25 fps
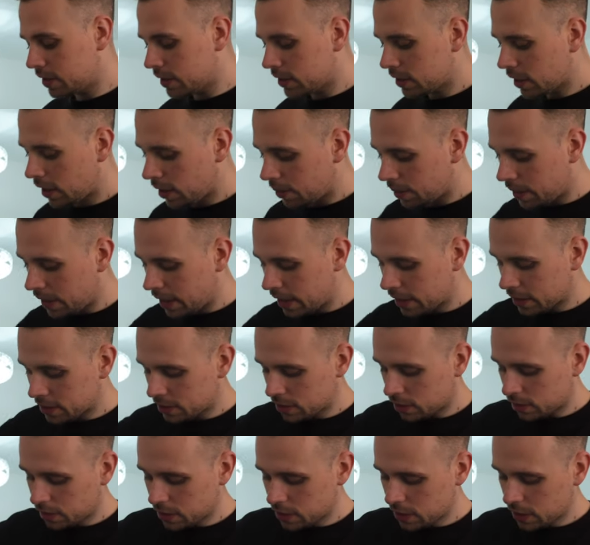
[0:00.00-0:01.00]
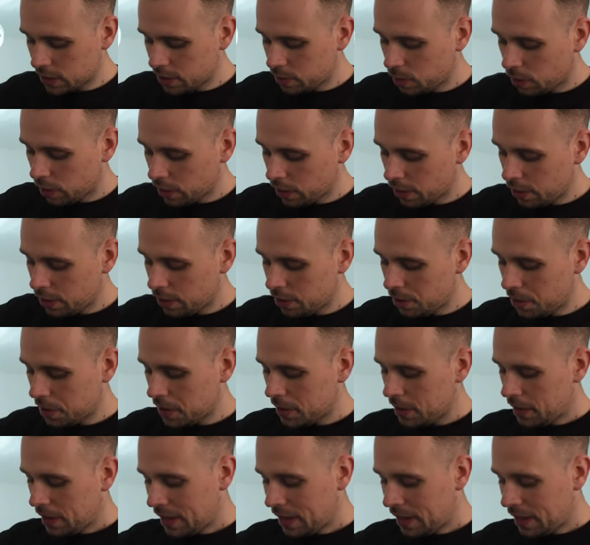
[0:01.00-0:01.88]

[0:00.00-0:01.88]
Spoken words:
in Darwin X, and obviously you want to,